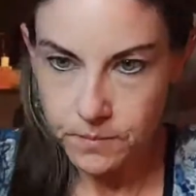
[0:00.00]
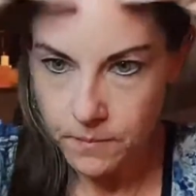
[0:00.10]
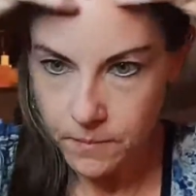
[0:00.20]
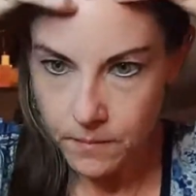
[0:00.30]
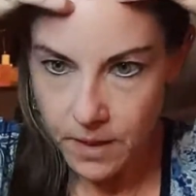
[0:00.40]

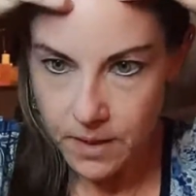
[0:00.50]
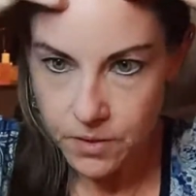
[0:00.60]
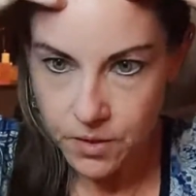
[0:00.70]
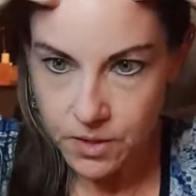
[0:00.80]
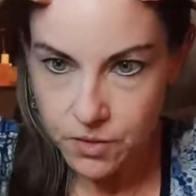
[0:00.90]
And you
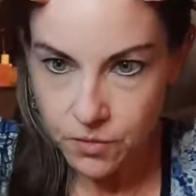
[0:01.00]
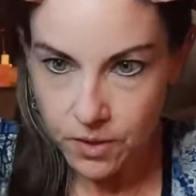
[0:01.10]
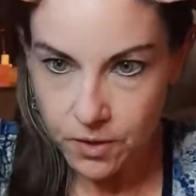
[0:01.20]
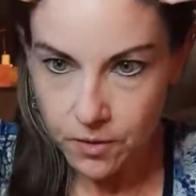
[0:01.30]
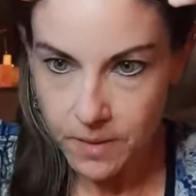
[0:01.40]
can do a
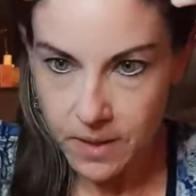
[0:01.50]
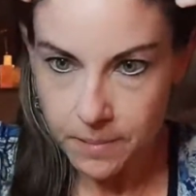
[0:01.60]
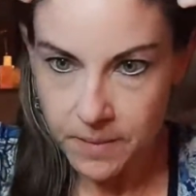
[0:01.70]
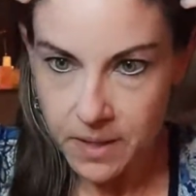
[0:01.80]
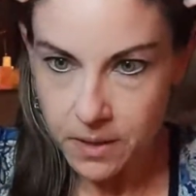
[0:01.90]
little bit up
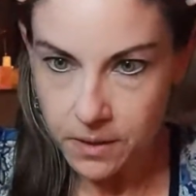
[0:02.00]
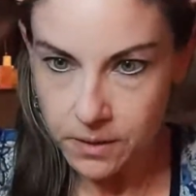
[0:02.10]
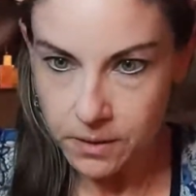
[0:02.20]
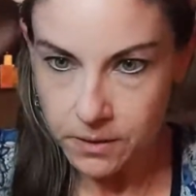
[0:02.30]
here.